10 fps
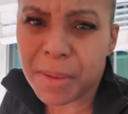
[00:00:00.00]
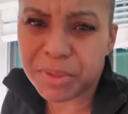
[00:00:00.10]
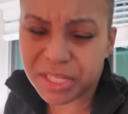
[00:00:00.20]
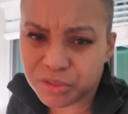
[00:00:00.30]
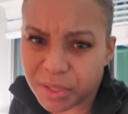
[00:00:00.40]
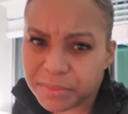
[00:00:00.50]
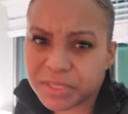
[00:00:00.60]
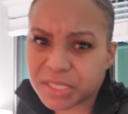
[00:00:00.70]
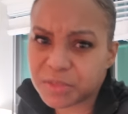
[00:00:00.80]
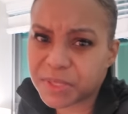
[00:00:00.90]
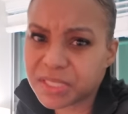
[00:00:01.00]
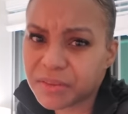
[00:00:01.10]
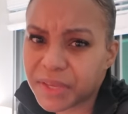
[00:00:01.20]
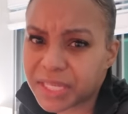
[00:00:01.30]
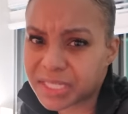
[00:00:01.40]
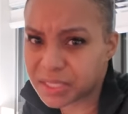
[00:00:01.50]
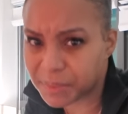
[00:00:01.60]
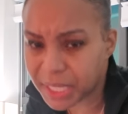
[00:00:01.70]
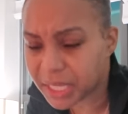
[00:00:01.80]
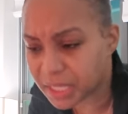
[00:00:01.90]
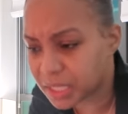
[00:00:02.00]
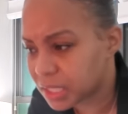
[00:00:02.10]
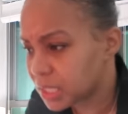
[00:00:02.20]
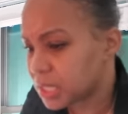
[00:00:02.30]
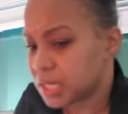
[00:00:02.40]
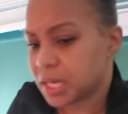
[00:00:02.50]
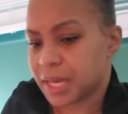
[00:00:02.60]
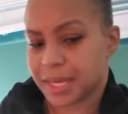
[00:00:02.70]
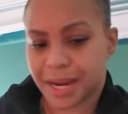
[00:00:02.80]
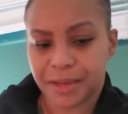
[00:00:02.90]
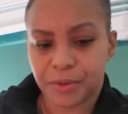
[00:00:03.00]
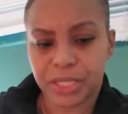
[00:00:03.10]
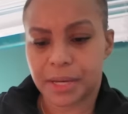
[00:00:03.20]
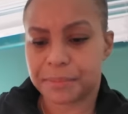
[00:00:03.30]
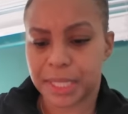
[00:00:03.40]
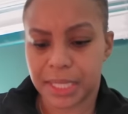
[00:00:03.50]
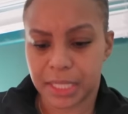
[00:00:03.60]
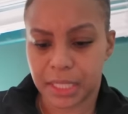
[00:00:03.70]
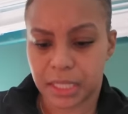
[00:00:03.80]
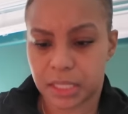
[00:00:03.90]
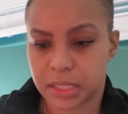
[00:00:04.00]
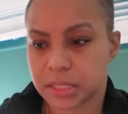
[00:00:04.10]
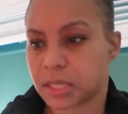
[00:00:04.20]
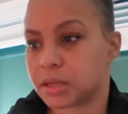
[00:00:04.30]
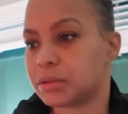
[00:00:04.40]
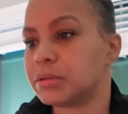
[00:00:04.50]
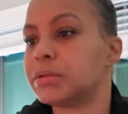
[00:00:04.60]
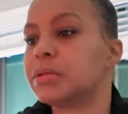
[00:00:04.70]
but that treadmill is expensive and it's big and I want to be so